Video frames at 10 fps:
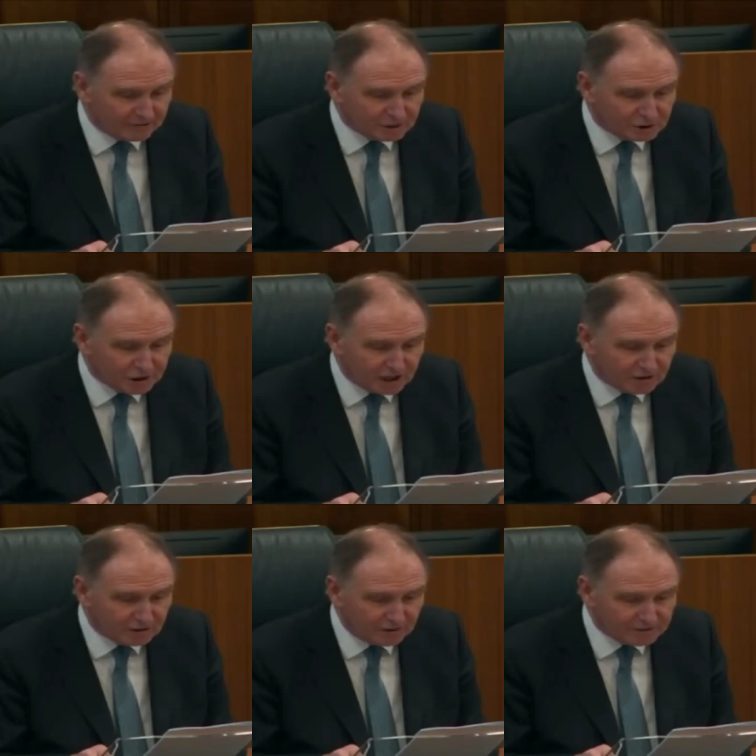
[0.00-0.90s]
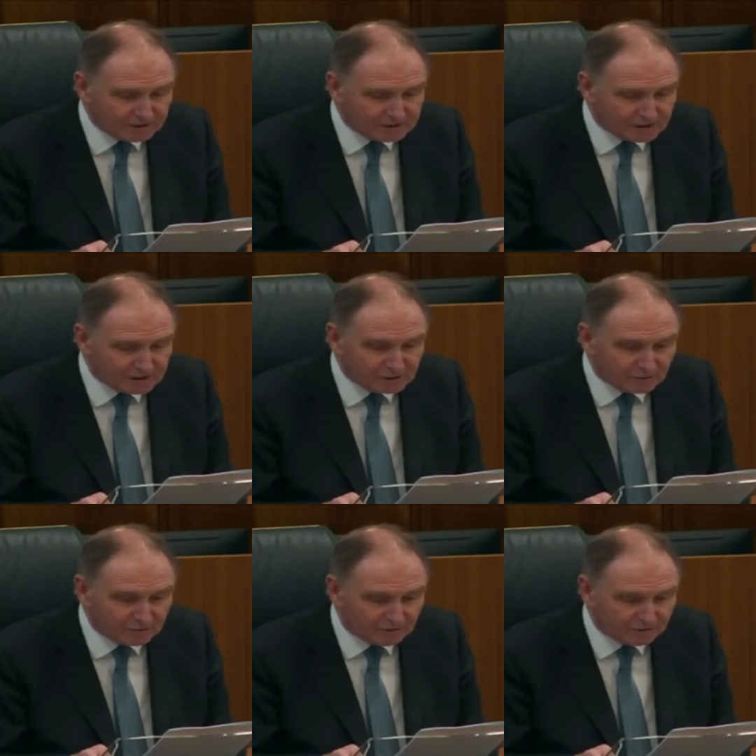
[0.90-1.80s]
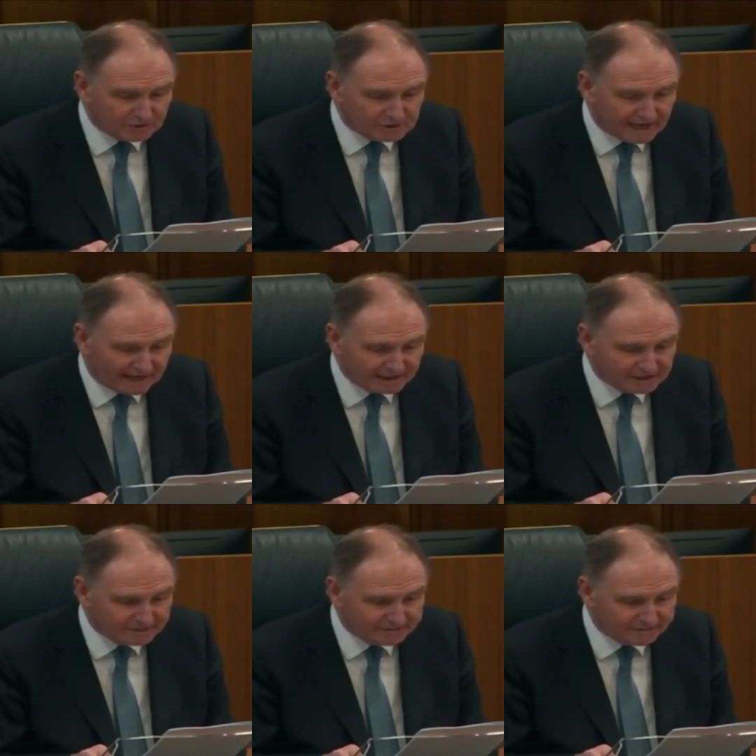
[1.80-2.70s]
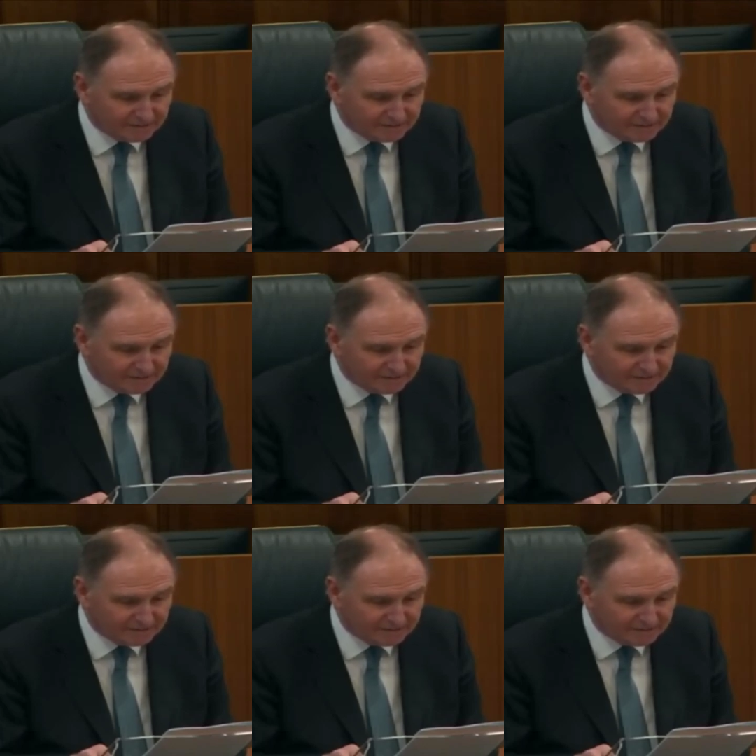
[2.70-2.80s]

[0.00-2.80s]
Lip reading: and that Chow and the deceased were both attacked,